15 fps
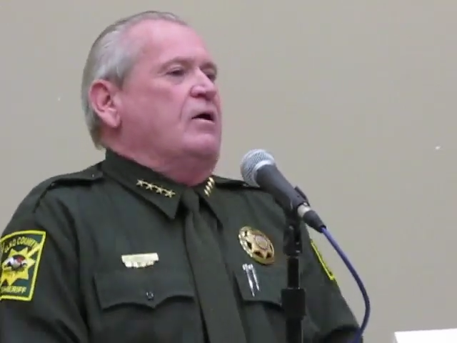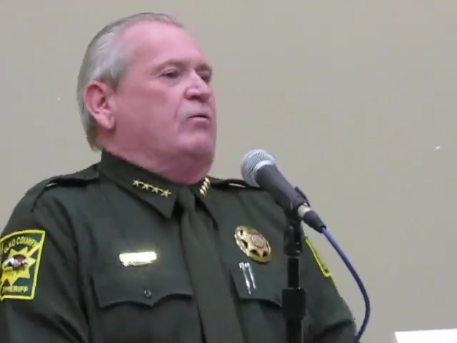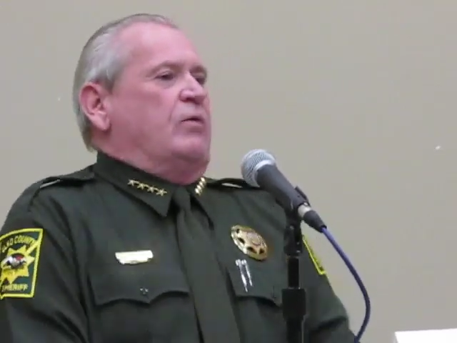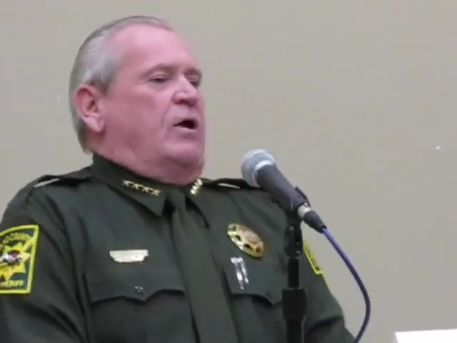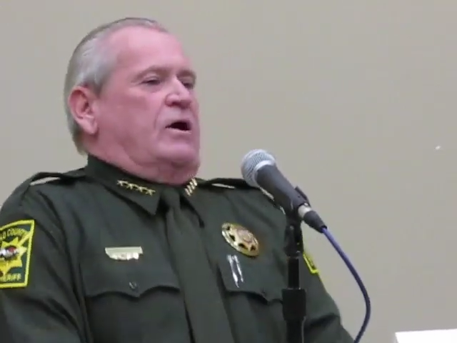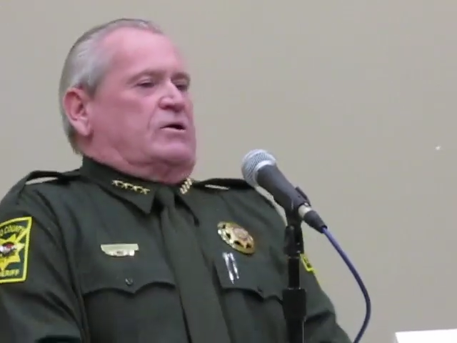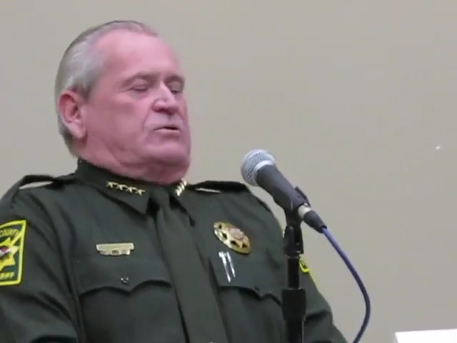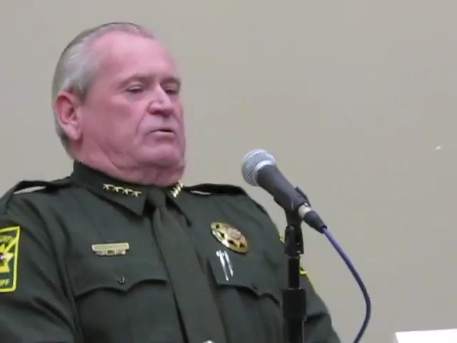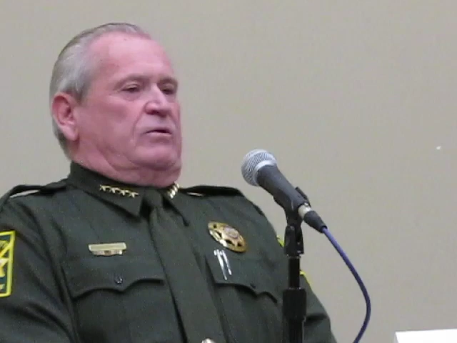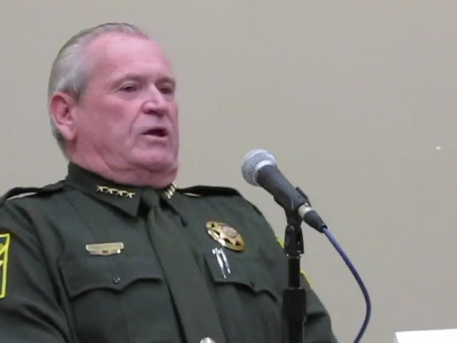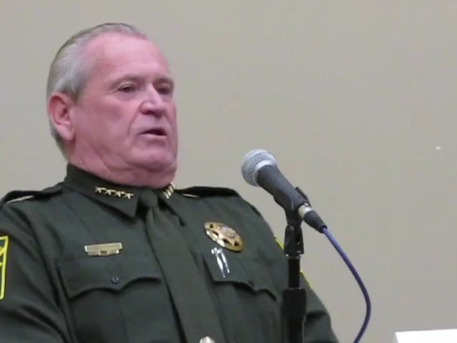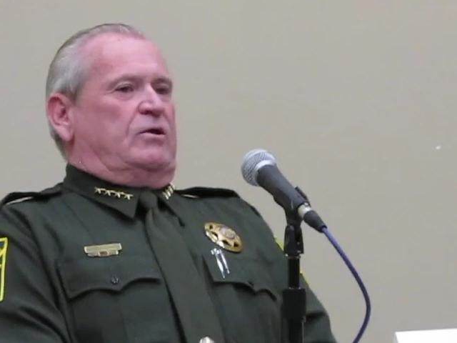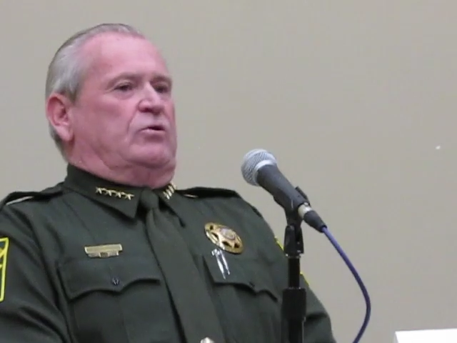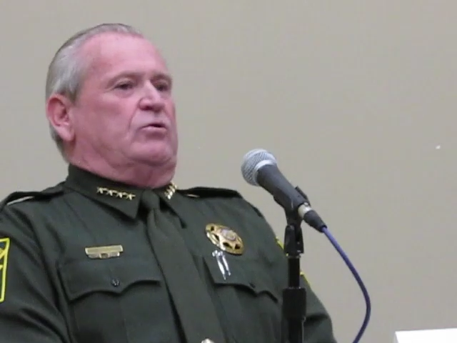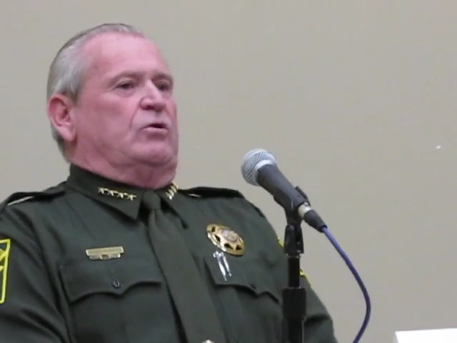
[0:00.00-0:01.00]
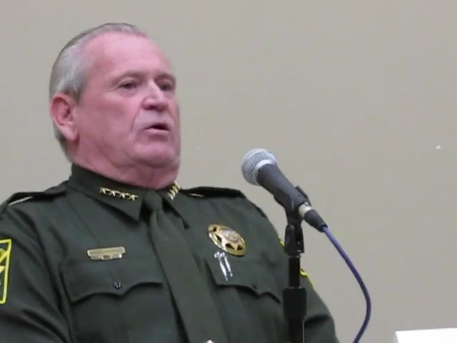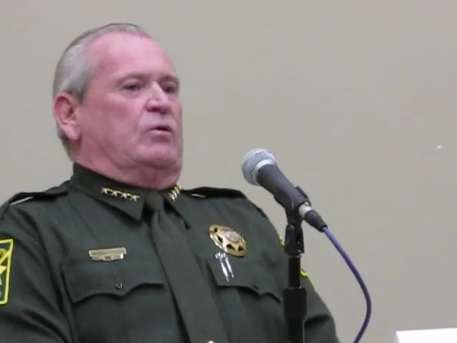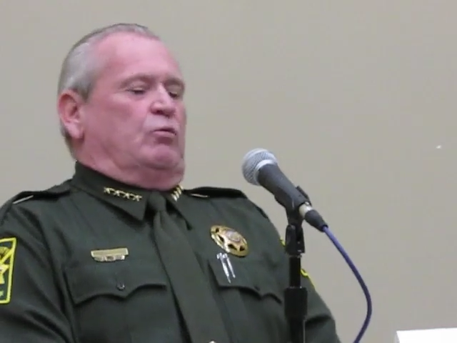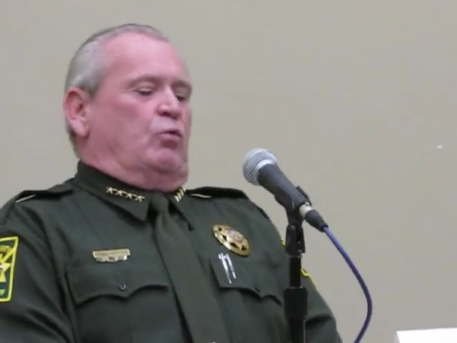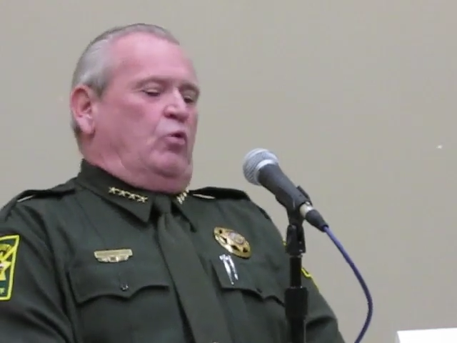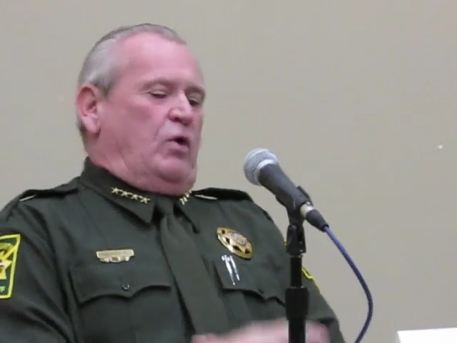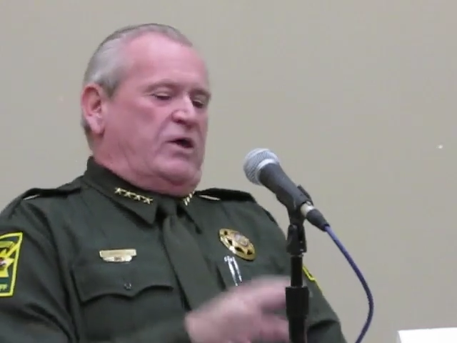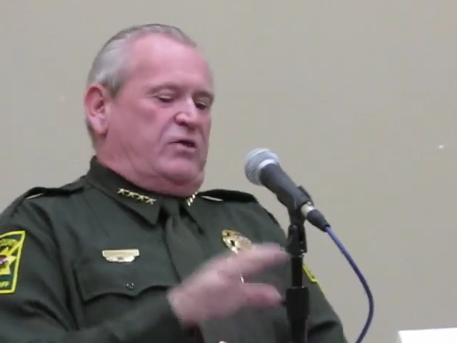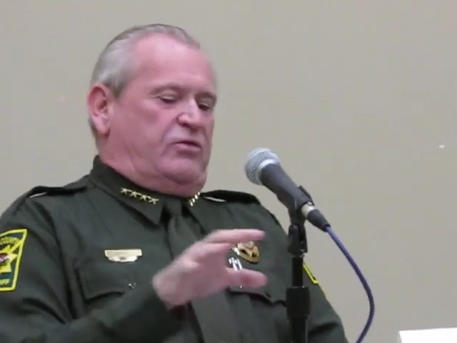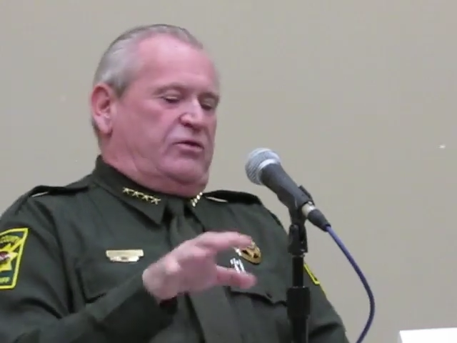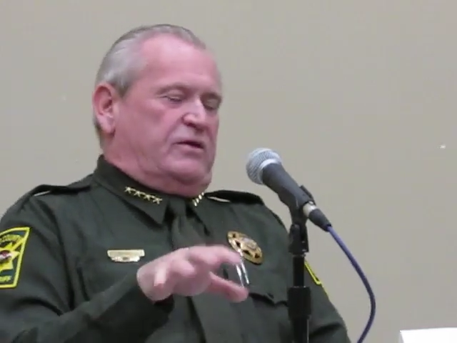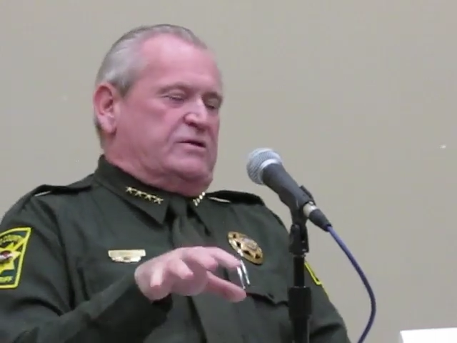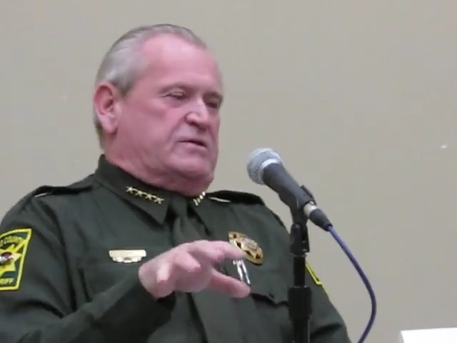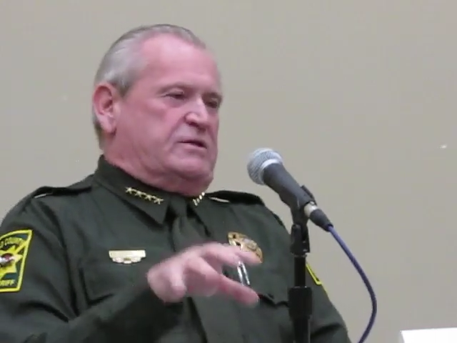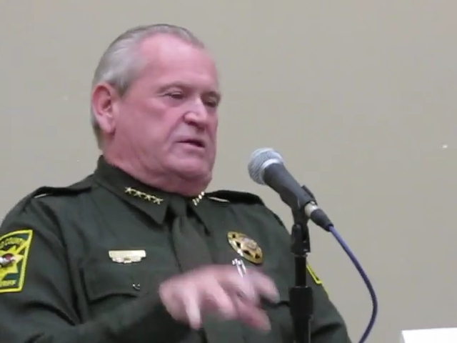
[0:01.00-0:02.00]
We also need to do it
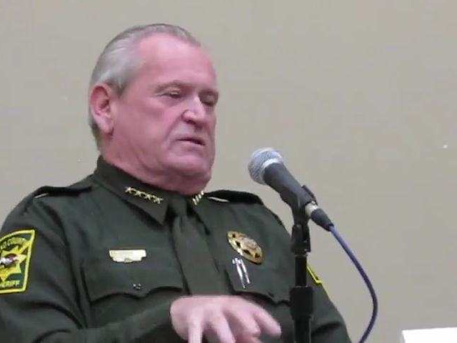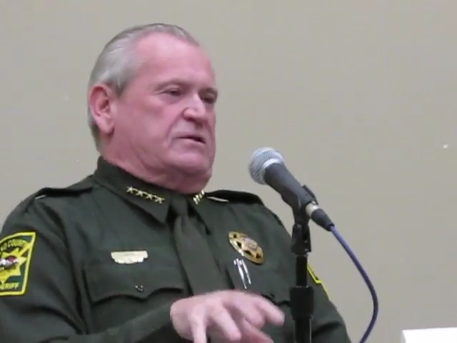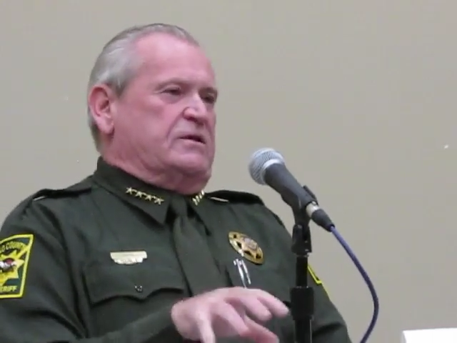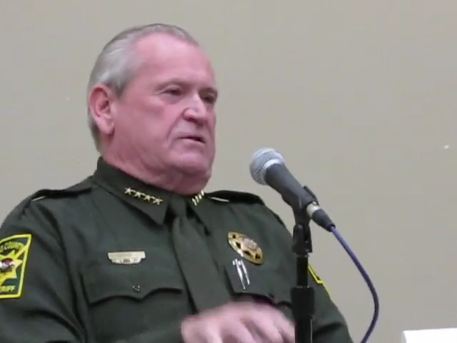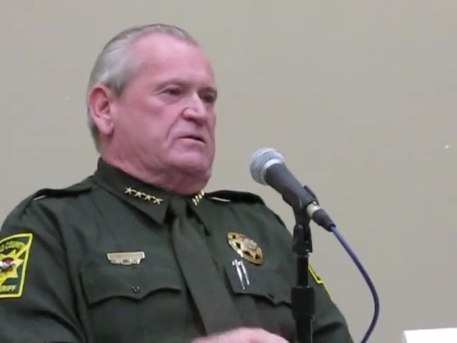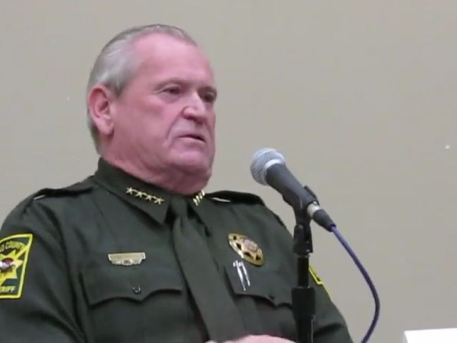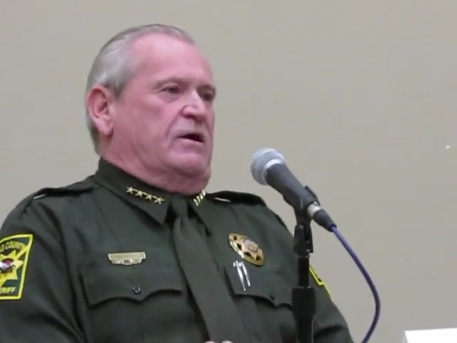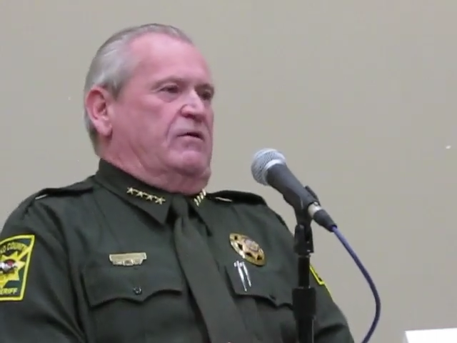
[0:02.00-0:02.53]
with assistance